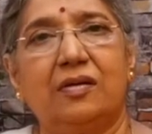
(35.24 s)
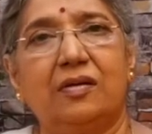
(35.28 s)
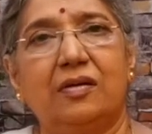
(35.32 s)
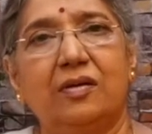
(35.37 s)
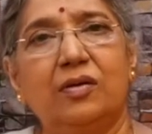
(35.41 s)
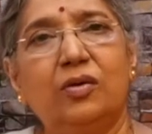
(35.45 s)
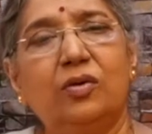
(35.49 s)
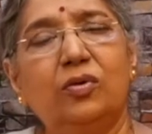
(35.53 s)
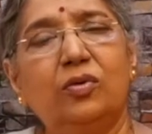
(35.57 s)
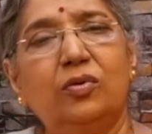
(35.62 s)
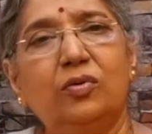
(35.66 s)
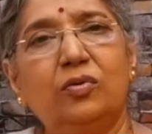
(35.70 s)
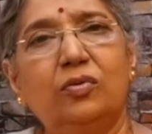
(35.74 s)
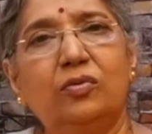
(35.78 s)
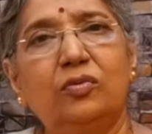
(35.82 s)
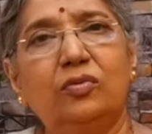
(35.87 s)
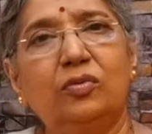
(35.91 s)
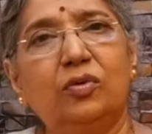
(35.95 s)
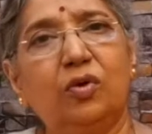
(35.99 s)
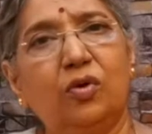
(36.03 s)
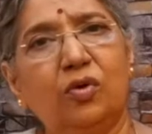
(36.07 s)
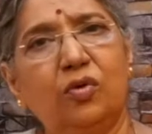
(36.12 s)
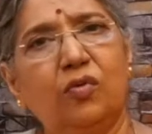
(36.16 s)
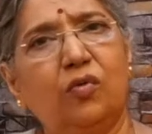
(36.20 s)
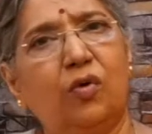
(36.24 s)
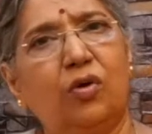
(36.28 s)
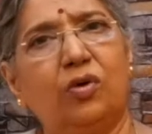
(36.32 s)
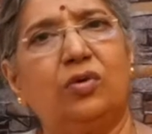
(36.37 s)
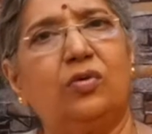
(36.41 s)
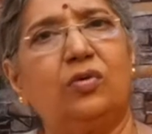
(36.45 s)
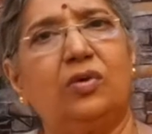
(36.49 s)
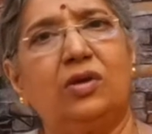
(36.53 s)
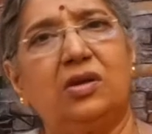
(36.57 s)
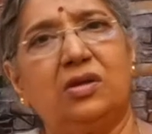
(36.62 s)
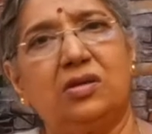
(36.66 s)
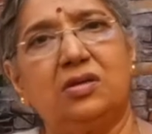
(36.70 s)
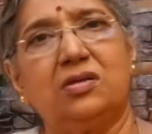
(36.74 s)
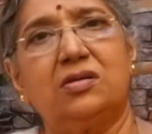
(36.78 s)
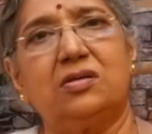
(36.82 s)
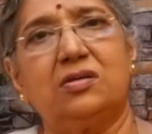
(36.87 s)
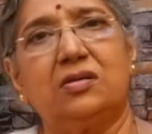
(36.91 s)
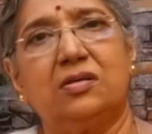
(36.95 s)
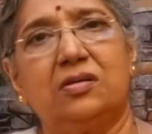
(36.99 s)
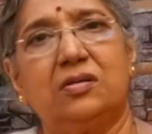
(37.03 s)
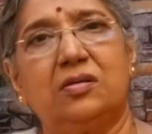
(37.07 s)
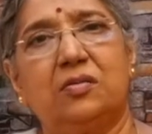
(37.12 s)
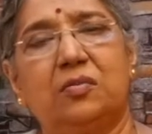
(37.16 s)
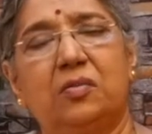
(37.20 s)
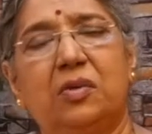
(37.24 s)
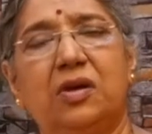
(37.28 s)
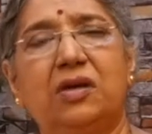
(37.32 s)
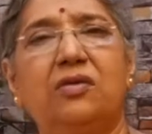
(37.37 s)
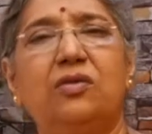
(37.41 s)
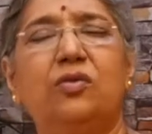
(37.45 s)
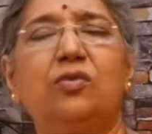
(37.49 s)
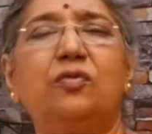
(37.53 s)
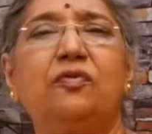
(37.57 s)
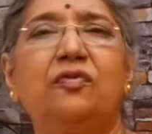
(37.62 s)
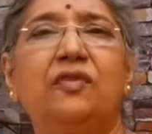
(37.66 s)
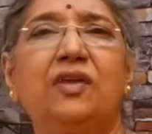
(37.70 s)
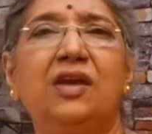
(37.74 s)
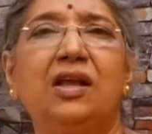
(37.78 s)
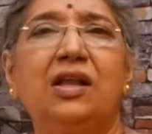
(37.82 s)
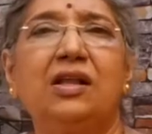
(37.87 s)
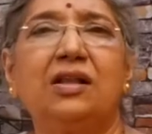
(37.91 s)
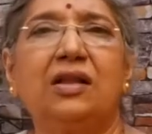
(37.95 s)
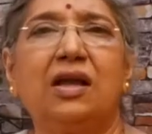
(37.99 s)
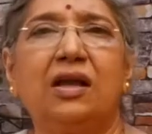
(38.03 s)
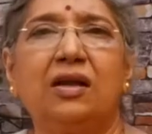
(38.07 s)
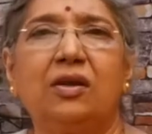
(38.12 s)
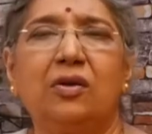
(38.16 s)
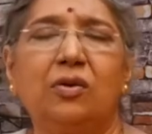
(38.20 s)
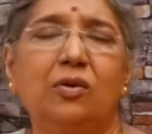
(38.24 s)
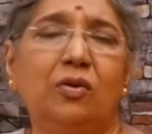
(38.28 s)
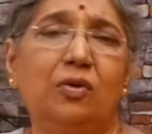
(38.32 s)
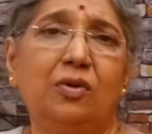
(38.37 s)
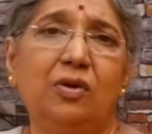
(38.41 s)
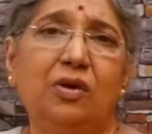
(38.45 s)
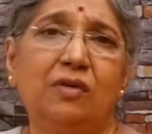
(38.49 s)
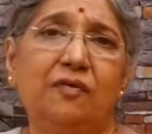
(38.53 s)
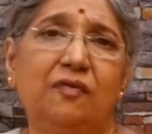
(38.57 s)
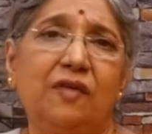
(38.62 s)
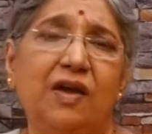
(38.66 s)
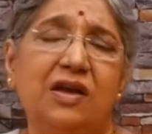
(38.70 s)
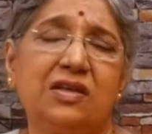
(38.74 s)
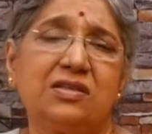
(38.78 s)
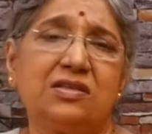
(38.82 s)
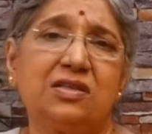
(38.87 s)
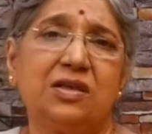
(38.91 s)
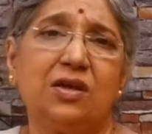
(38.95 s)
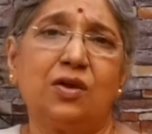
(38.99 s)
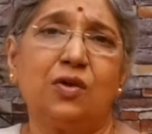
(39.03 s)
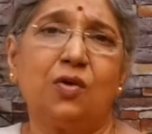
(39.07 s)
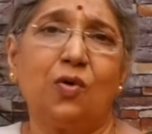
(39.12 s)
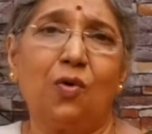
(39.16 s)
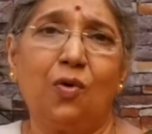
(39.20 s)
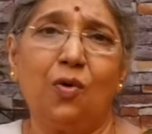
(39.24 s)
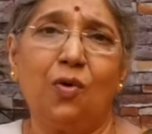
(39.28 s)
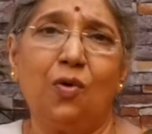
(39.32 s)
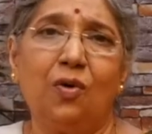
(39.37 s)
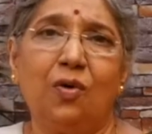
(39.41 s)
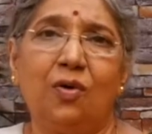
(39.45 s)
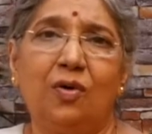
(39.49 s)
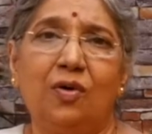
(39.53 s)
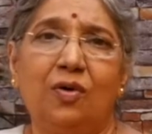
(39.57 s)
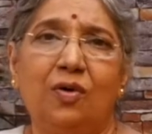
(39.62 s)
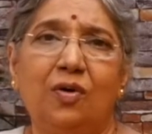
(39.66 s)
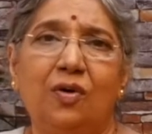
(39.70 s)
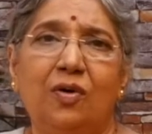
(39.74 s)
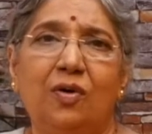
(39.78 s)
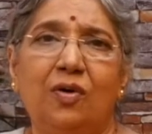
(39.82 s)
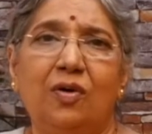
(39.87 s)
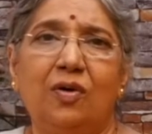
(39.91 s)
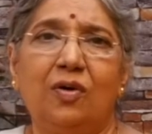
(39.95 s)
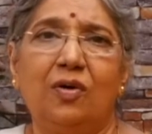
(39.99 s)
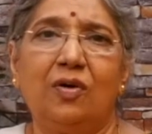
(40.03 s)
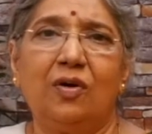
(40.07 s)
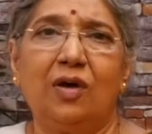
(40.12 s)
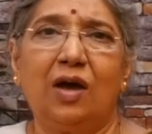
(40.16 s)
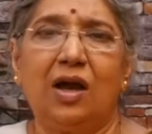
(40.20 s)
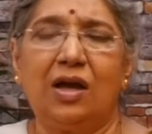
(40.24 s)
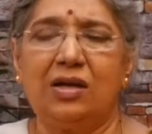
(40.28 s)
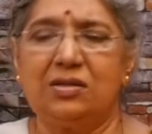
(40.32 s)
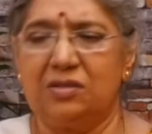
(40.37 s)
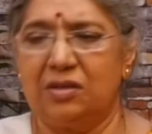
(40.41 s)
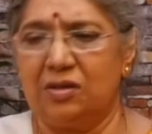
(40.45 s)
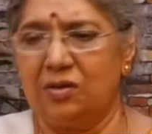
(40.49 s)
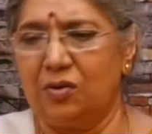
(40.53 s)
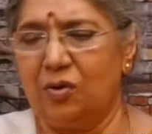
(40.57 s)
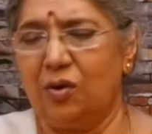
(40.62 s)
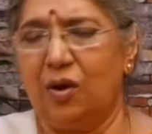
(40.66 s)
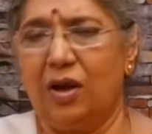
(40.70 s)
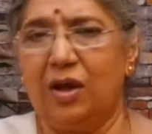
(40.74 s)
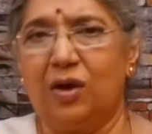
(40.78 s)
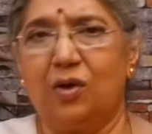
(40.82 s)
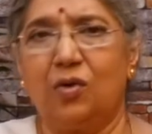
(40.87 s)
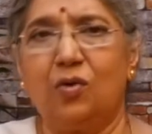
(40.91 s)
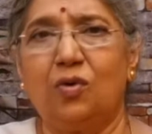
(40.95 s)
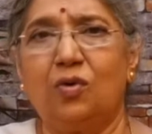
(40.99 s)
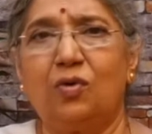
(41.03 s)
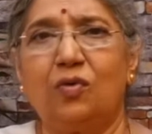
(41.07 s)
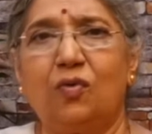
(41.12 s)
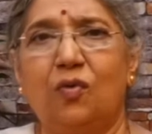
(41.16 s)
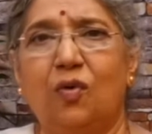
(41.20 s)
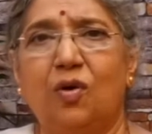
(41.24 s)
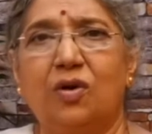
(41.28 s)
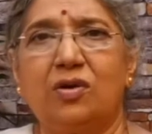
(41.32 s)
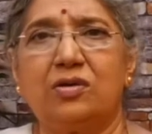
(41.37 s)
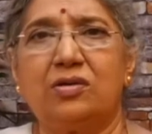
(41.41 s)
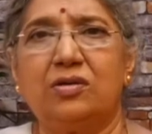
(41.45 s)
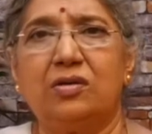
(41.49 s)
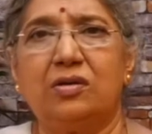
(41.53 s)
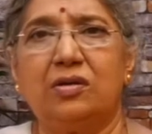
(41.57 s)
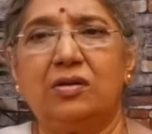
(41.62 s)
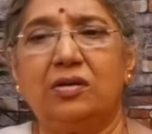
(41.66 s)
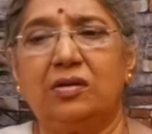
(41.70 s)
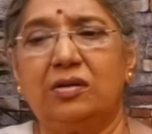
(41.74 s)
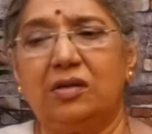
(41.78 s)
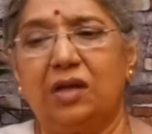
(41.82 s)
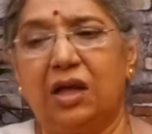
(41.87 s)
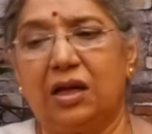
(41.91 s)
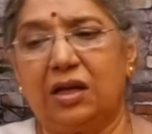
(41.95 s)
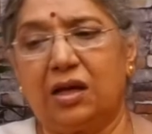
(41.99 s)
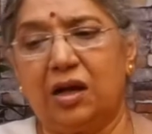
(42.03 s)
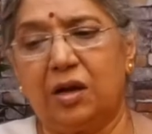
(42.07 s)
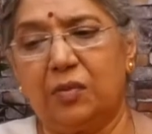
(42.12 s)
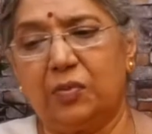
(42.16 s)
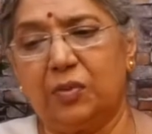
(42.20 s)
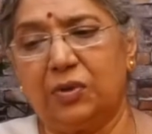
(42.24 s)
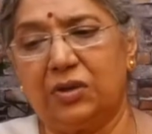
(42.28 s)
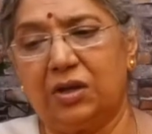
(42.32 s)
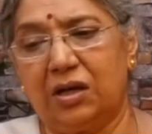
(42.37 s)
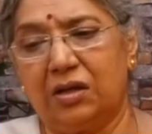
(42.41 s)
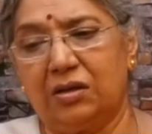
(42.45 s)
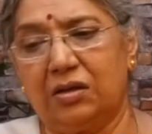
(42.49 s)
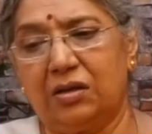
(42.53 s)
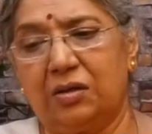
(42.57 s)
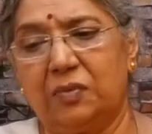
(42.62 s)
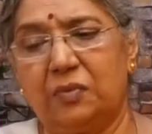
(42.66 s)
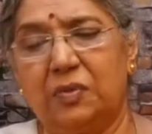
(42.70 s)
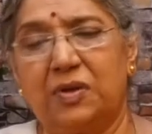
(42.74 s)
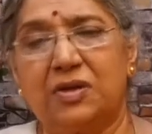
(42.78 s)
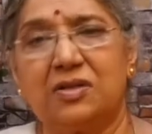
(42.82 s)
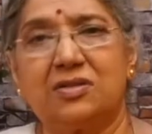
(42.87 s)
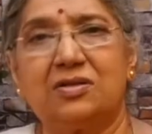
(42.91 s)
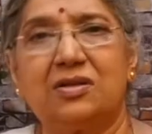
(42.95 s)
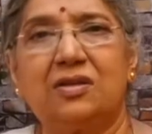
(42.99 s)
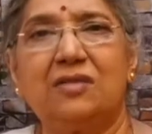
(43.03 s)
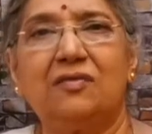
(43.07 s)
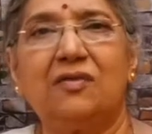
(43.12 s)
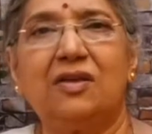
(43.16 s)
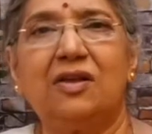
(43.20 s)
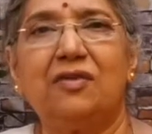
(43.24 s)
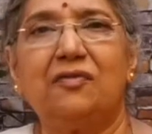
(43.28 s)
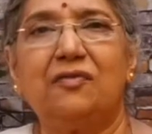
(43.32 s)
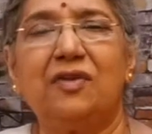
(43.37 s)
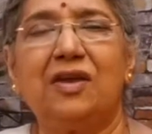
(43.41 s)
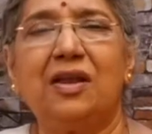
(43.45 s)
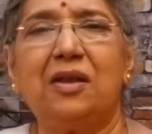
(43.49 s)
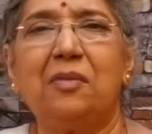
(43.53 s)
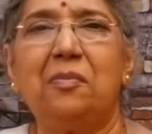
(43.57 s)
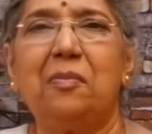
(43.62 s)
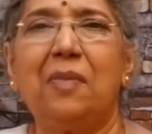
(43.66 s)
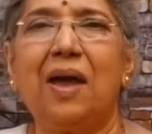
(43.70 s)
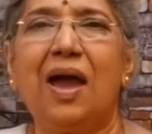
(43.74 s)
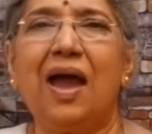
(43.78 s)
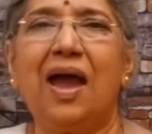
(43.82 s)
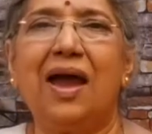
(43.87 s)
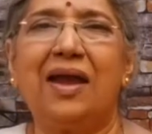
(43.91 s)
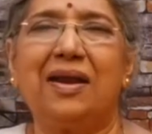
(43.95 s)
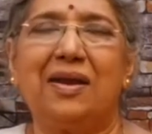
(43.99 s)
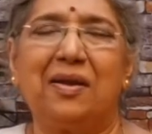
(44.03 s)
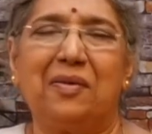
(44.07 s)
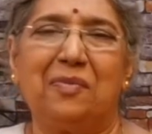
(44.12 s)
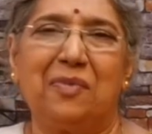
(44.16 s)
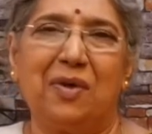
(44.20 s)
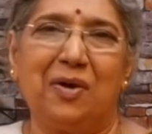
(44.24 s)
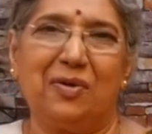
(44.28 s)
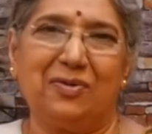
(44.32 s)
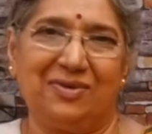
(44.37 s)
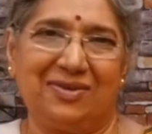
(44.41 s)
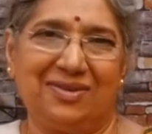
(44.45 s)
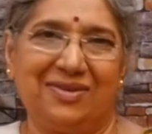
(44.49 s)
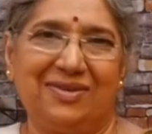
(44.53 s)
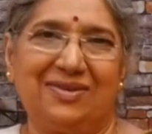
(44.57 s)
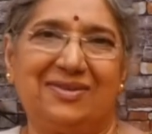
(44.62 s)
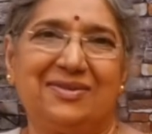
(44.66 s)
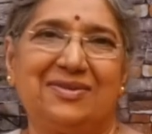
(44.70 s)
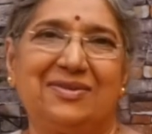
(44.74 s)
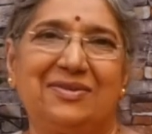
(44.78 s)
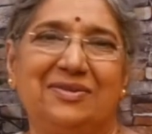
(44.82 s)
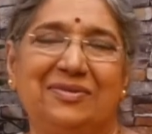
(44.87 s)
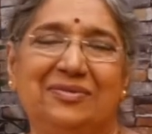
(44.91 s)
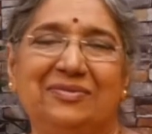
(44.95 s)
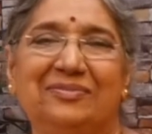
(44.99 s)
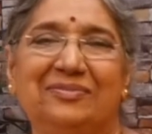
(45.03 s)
you don't want to eat, but you feel that no, if I say no, I say no, I don't want, that other person will feel bad about it.